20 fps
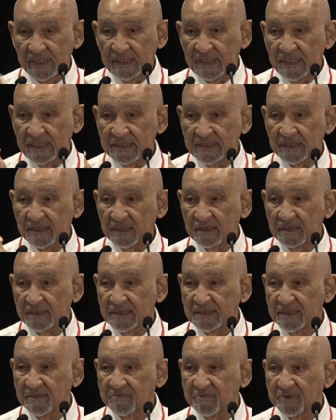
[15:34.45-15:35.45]
These little
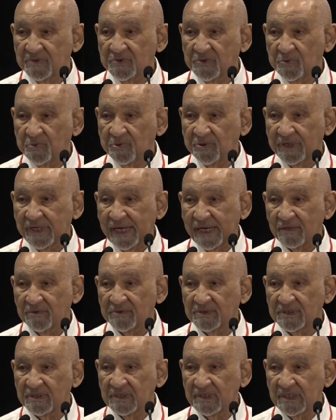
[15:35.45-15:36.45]
symbols you pronounce